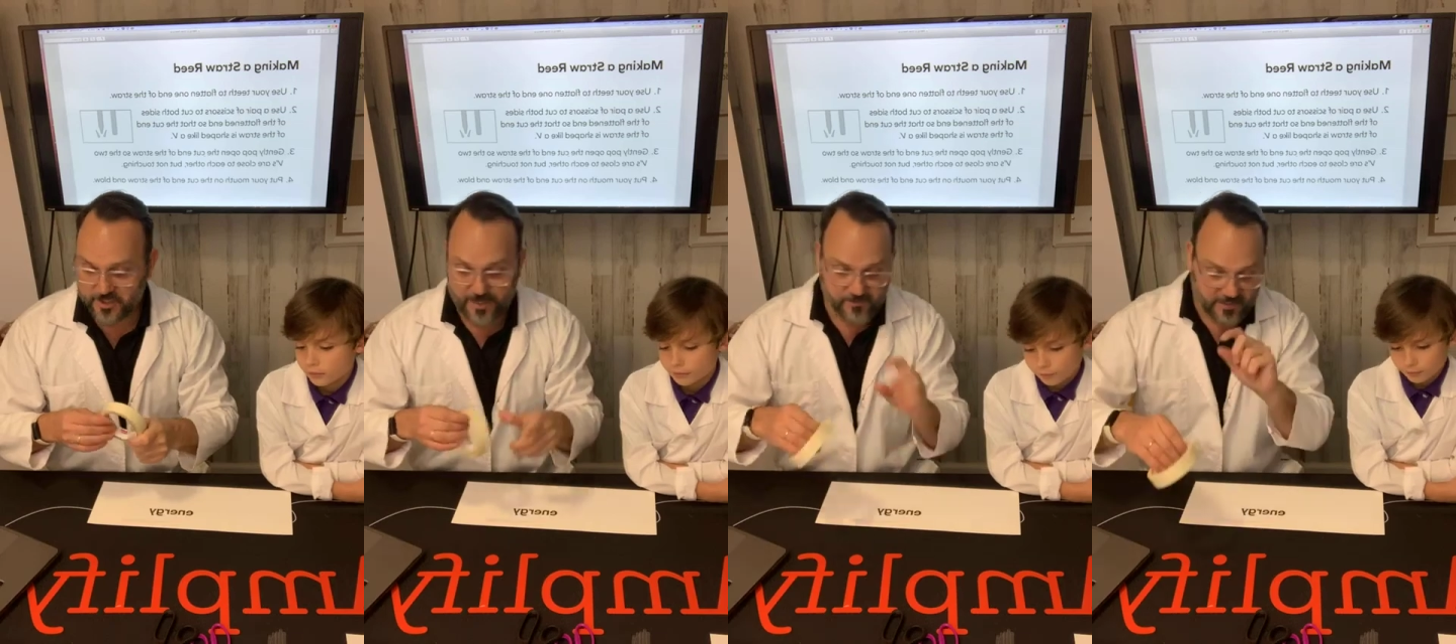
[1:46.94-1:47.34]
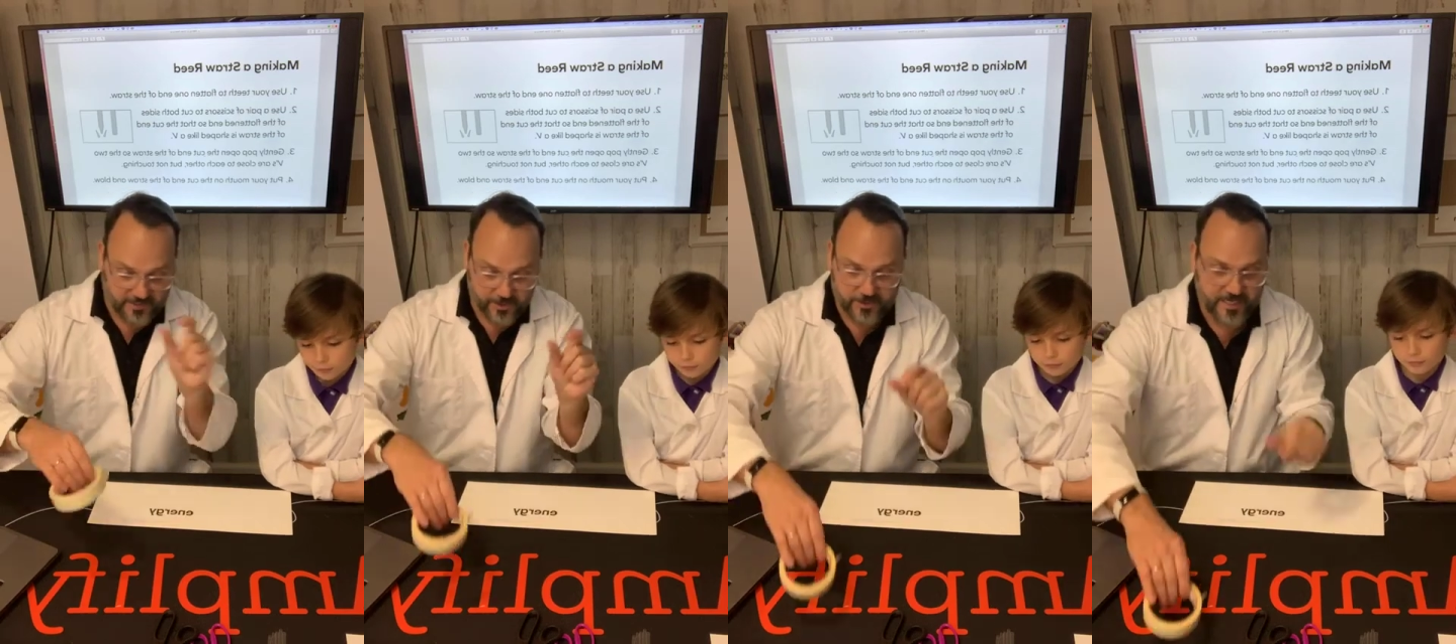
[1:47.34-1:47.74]
tape, the
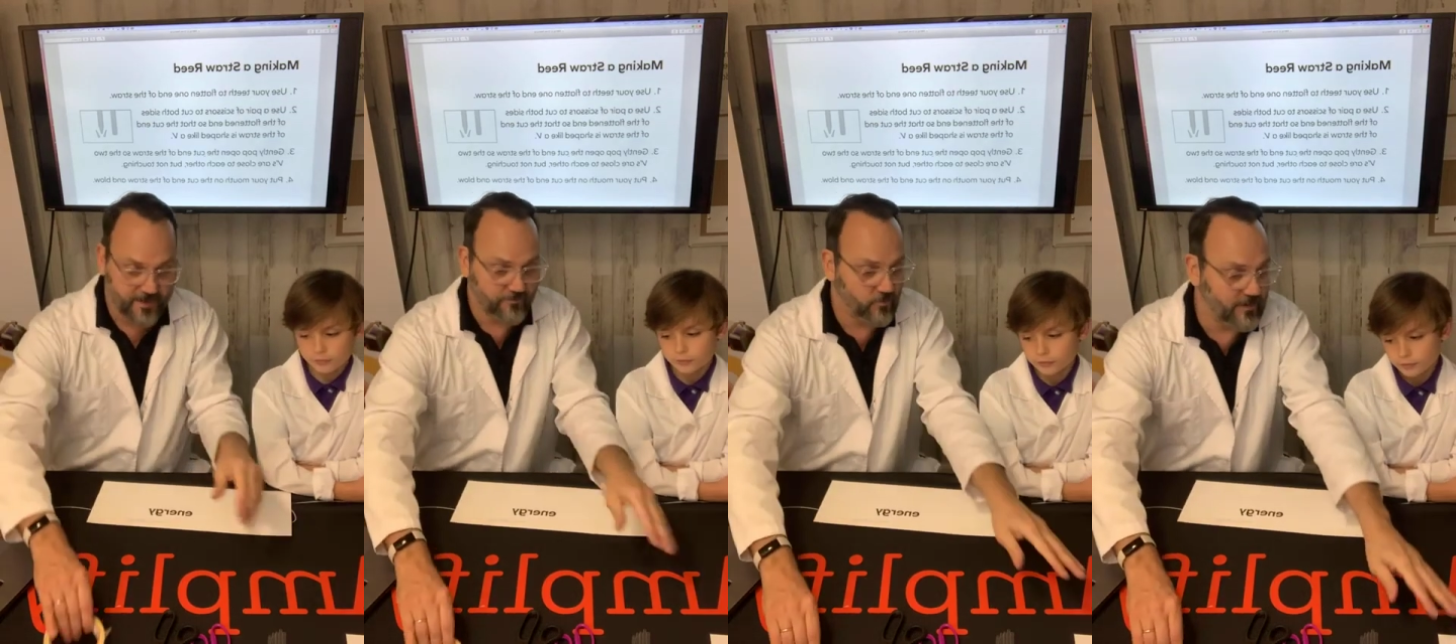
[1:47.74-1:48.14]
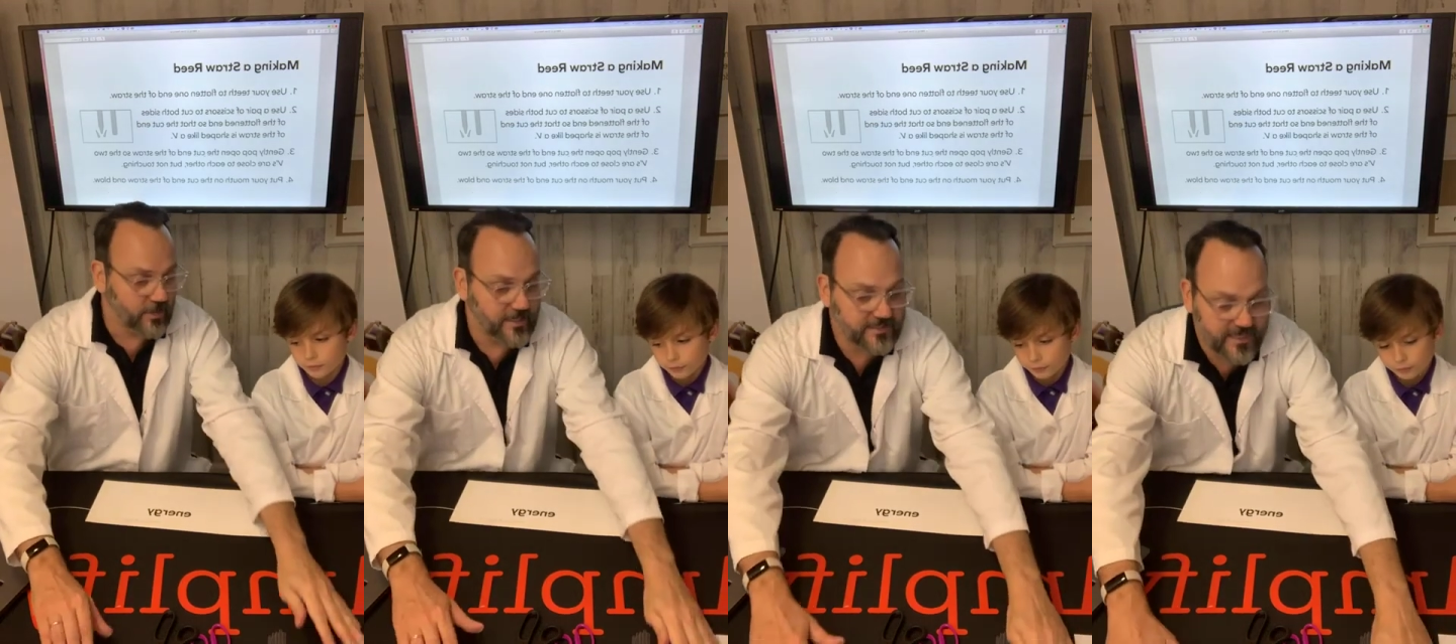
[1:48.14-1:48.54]
clear tape, whatever
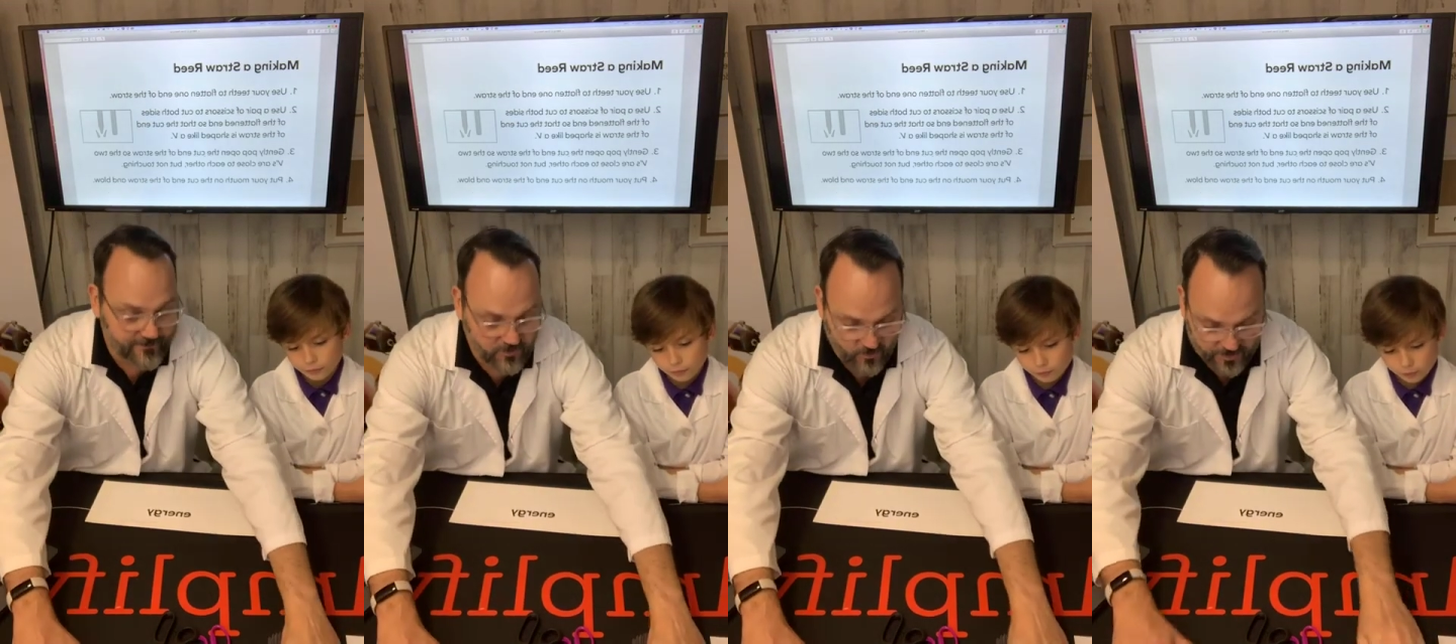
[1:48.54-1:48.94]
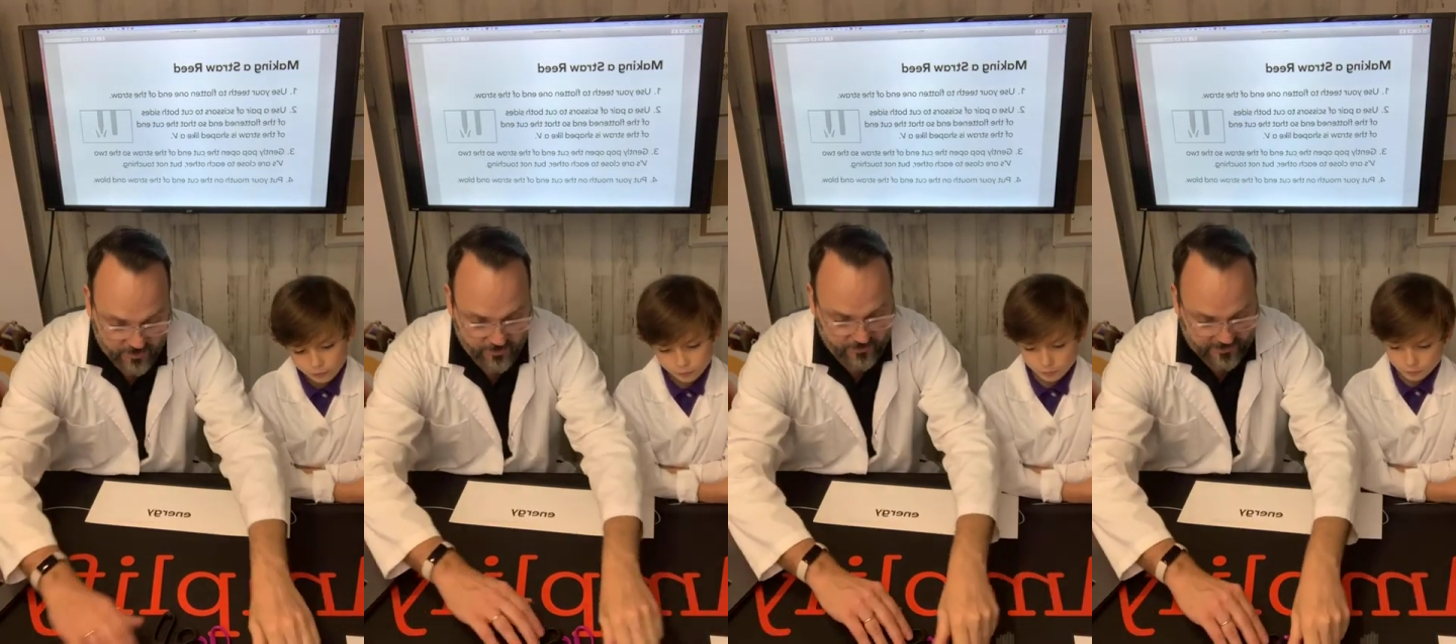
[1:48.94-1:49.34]
kind of tape you want to
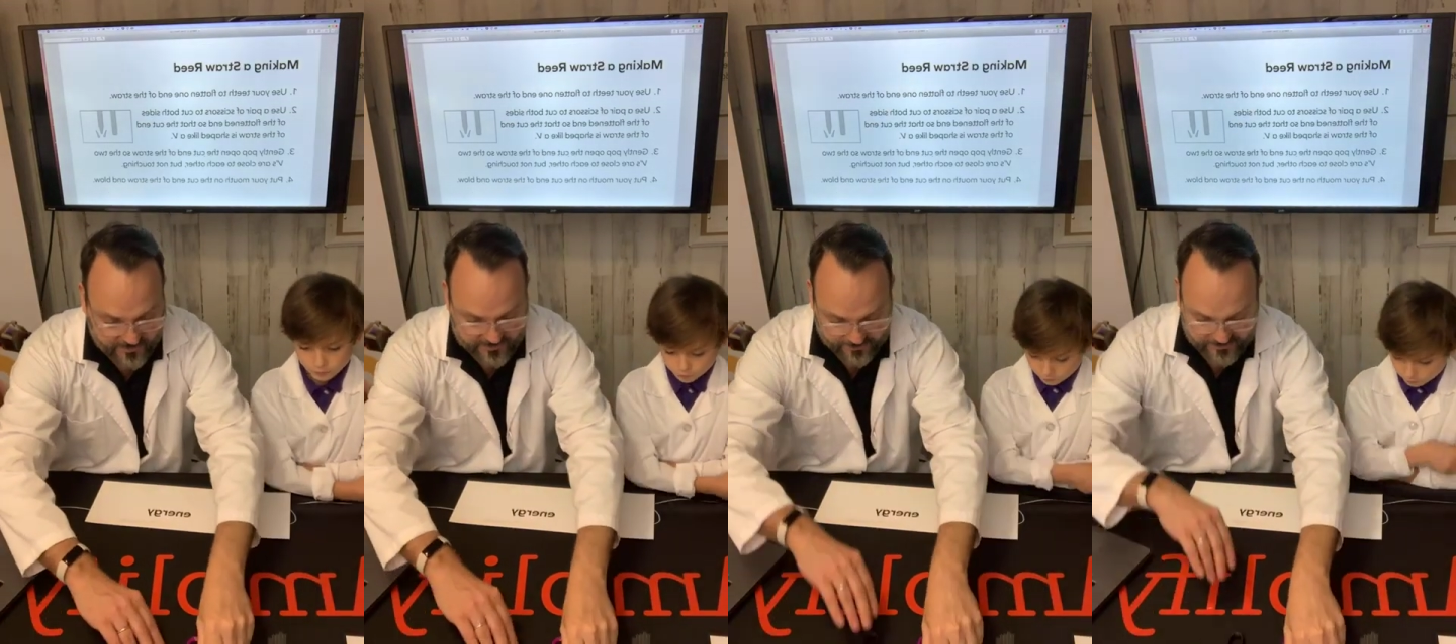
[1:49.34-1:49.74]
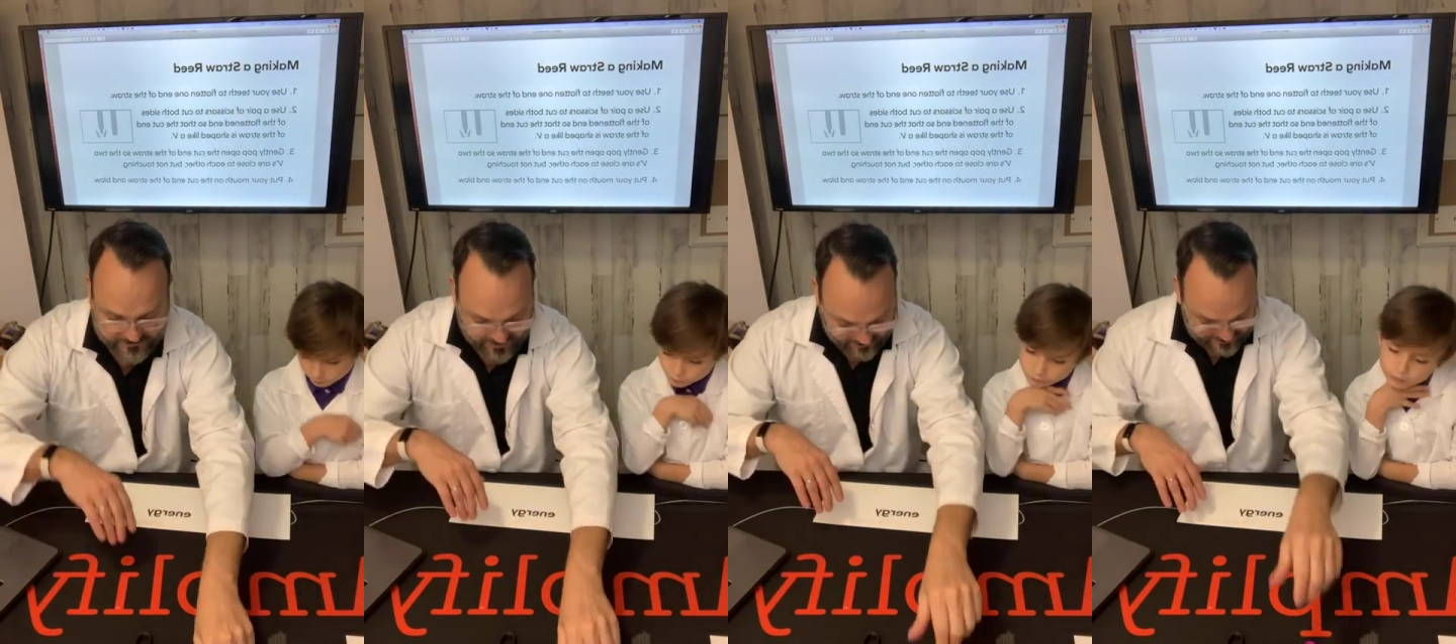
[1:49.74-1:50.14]
use, the
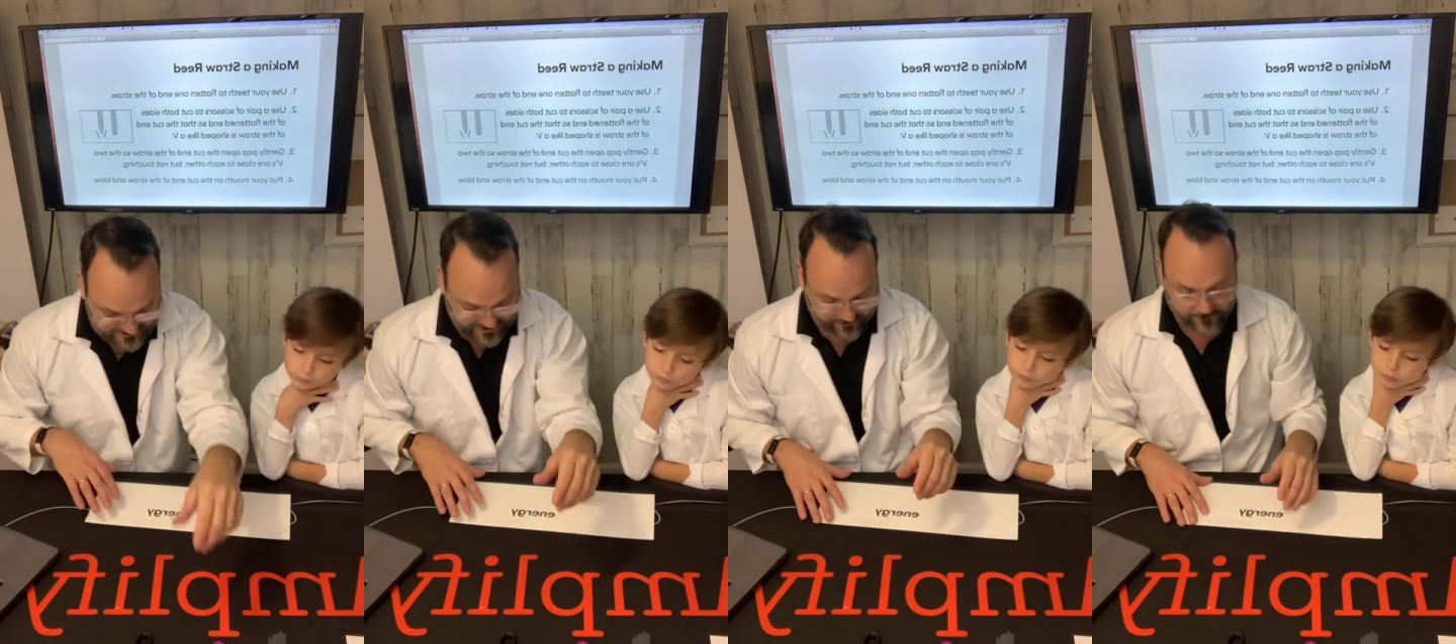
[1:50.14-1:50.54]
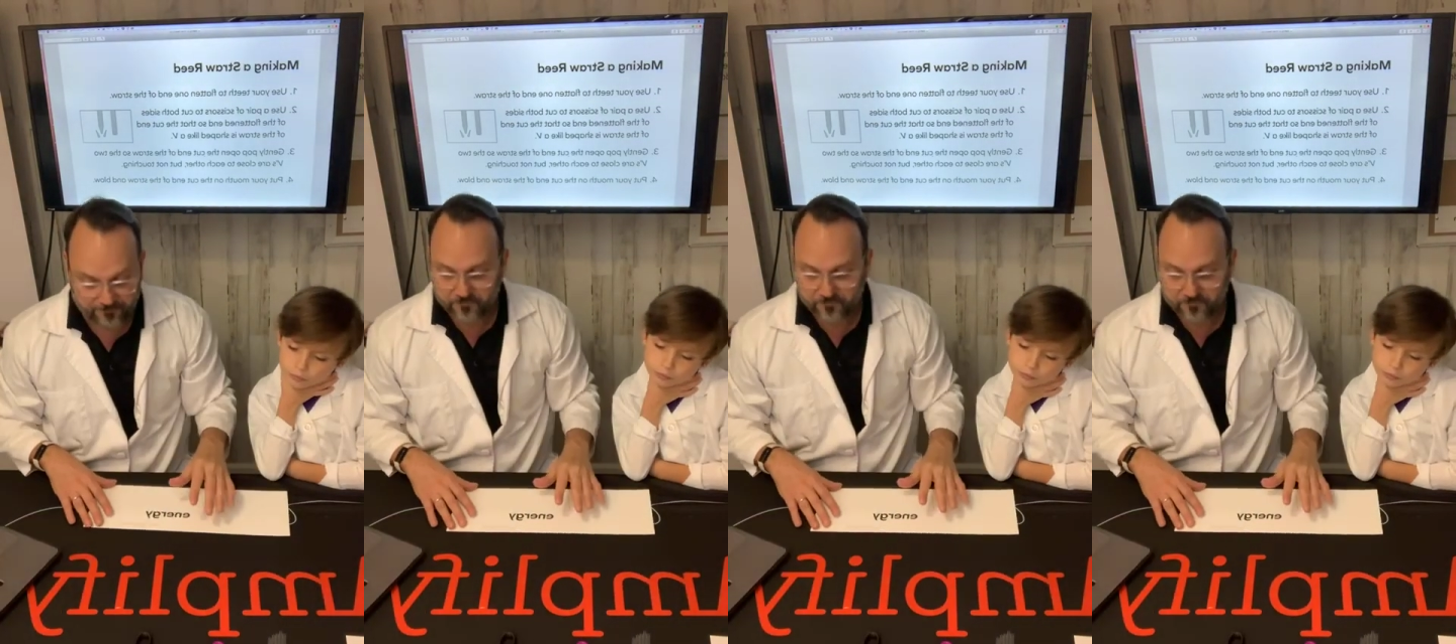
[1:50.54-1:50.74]
transparent tape.